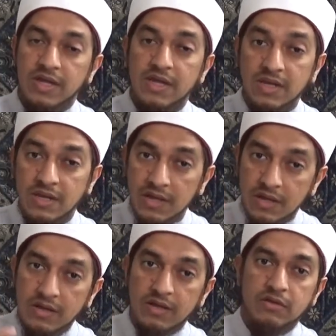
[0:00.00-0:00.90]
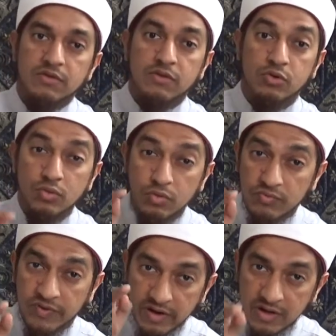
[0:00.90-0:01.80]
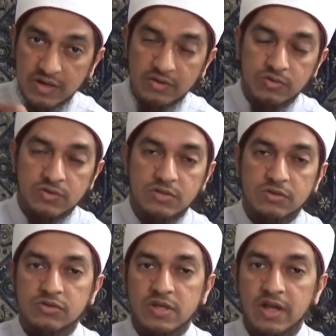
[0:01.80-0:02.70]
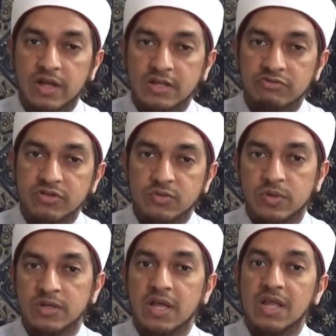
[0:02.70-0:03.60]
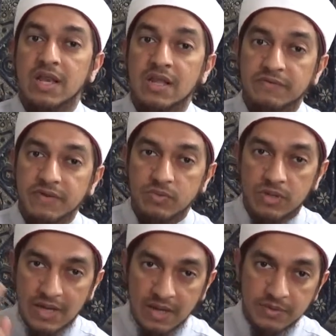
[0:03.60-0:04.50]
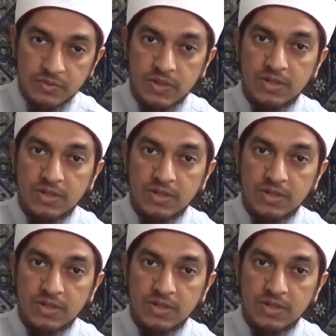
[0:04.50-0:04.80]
innaka, you verily, it's using a highly stressed word, lafi with a lam as well.